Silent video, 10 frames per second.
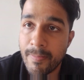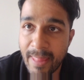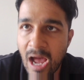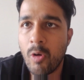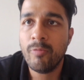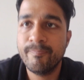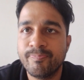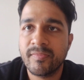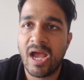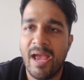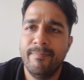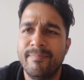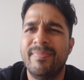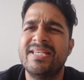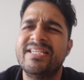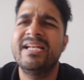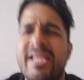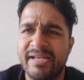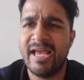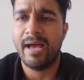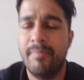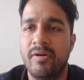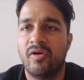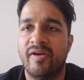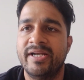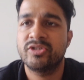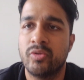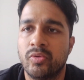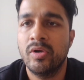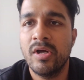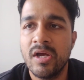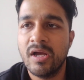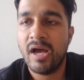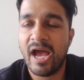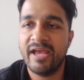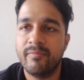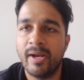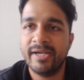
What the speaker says: Now I'm basically in rehab. Alright. So I